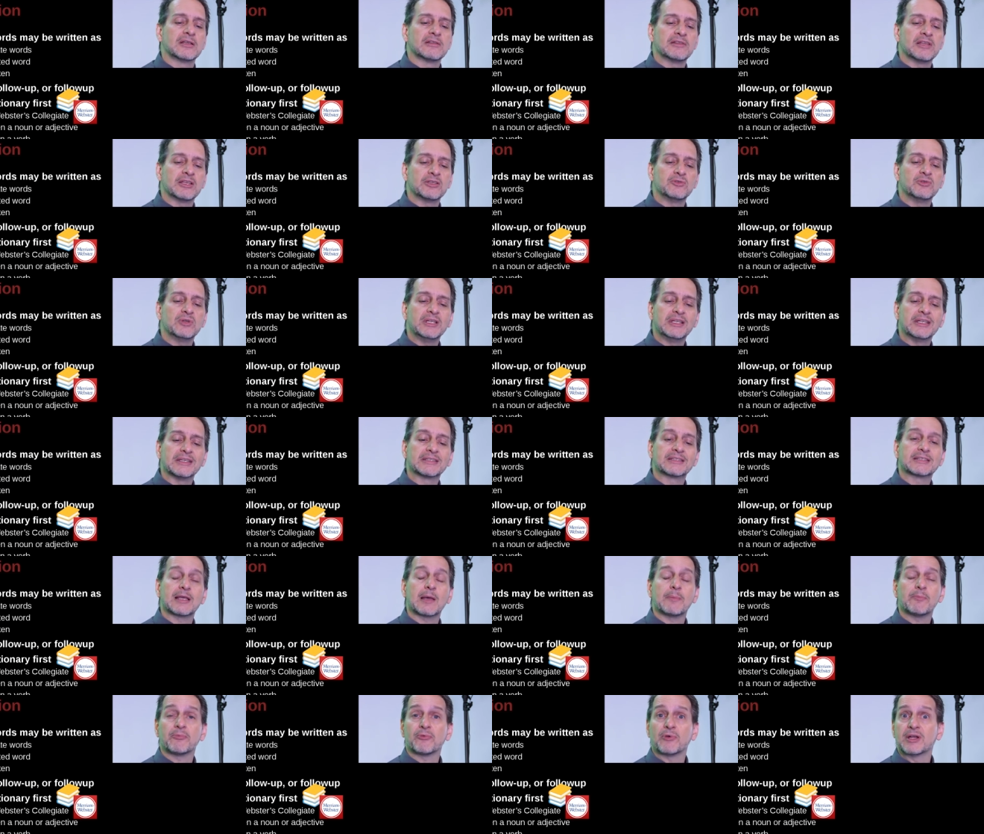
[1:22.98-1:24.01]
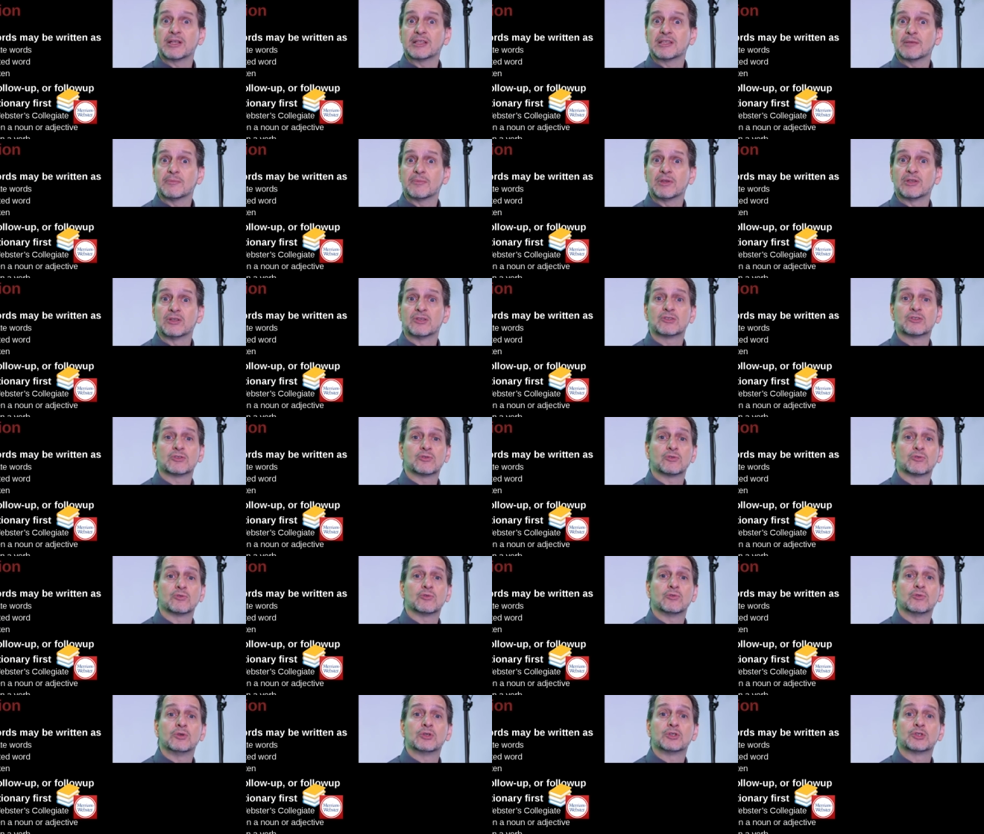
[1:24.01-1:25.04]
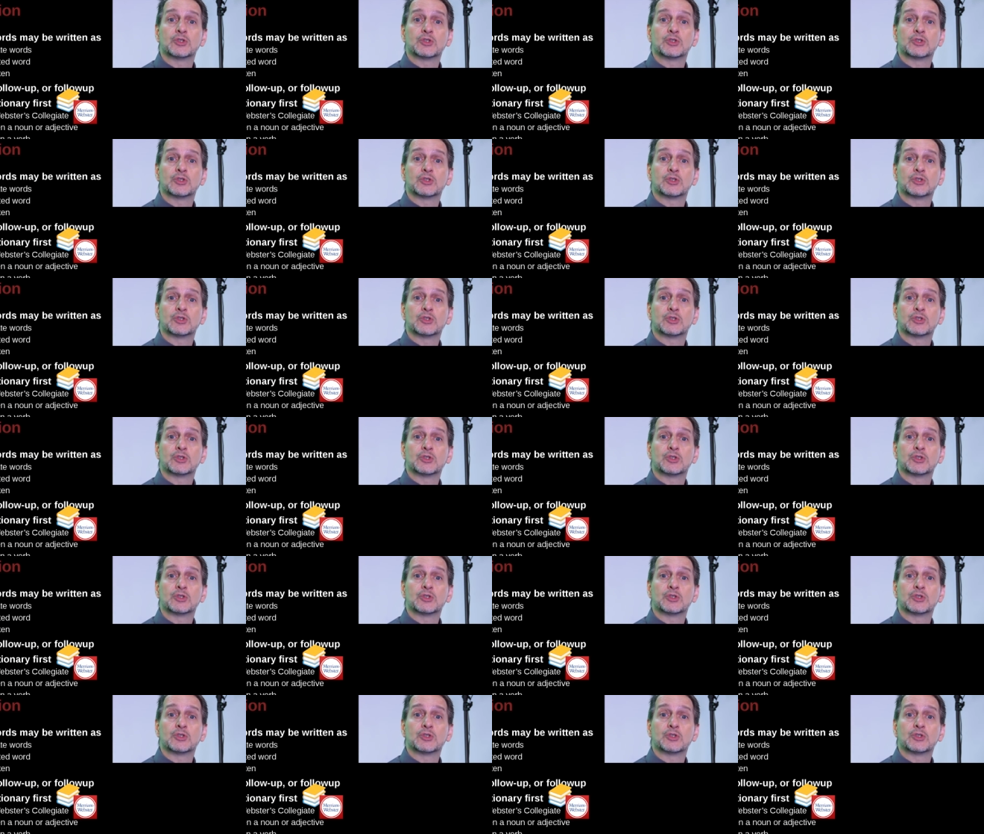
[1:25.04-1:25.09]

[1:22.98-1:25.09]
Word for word: then you need to separate them into